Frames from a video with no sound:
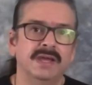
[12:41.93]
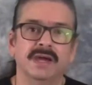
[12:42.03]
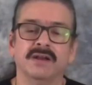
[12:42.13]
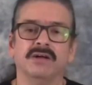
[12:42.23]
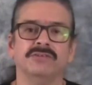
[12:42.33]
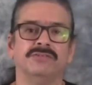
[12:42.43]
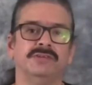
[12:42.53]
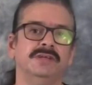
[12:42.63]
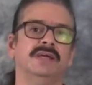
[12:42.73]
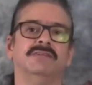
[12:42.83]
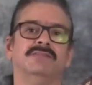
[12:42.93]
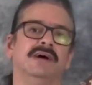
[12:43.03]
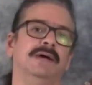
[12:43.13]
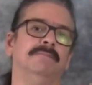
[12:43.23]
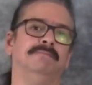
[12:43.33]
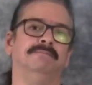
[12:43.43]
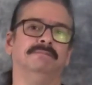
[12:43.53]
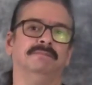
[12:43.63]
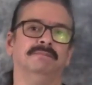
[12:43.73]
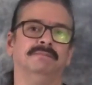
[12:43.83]
and I'll see you next time.
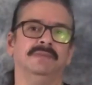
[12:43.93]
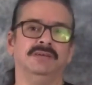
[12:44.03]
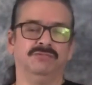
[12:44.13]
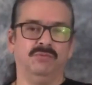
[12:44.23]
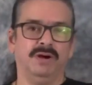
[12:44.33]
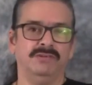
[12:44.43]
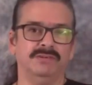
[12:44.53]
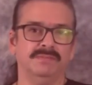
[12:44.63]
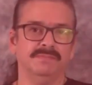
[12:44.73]
Thanks for watching.